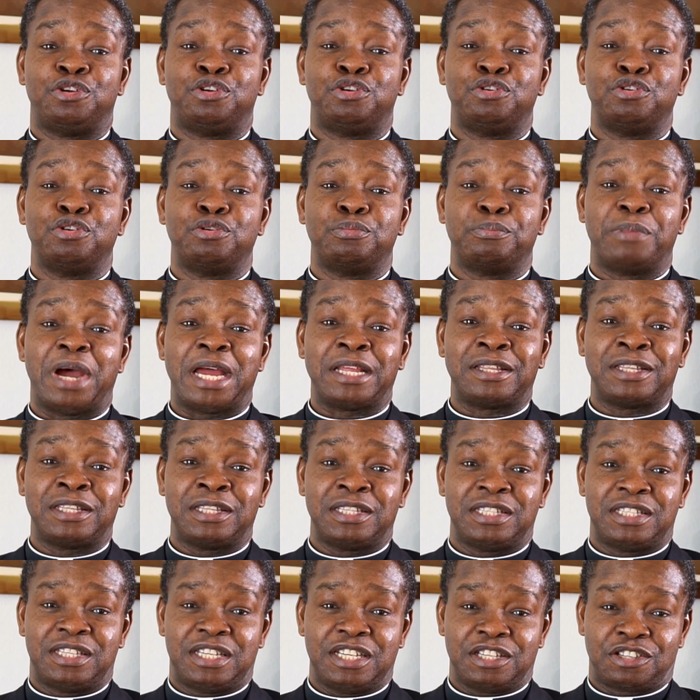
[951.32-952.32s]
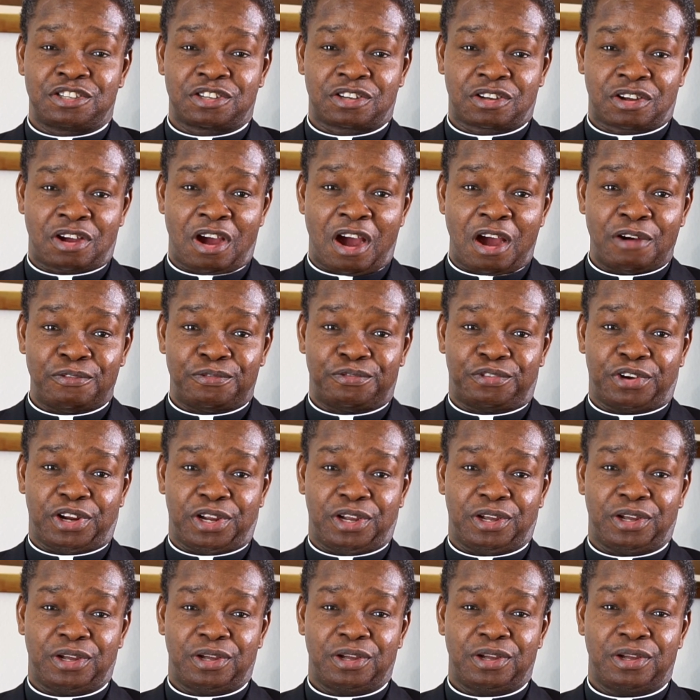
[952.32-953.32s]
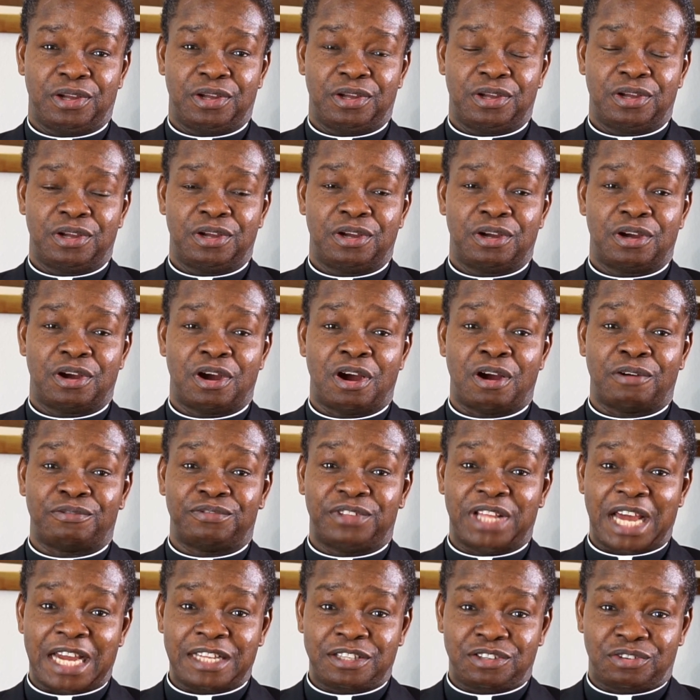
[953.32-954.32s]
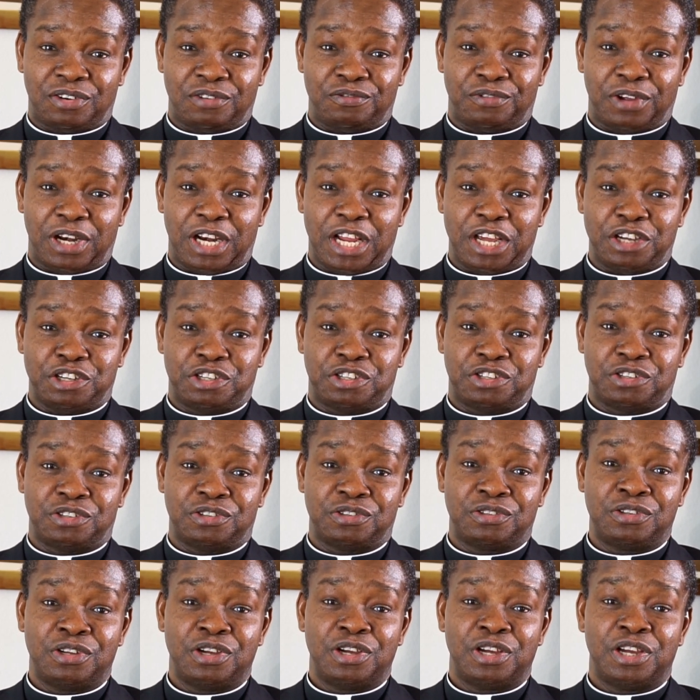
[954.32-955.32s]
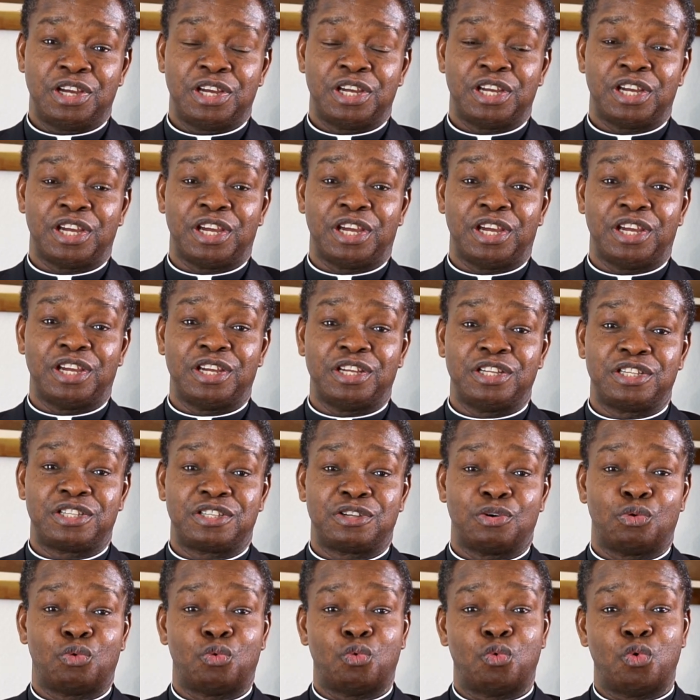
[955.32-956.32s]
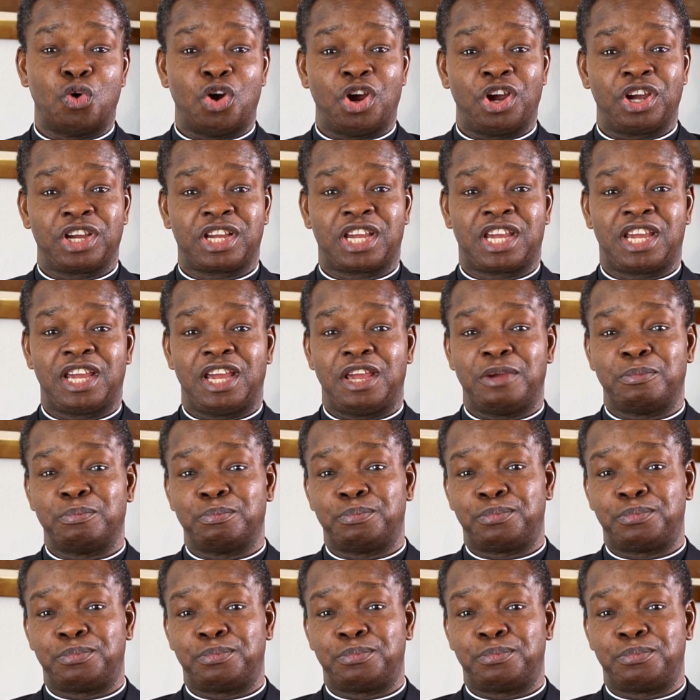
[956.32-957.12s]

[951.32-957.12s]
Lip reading: human discovery of that revelation is work in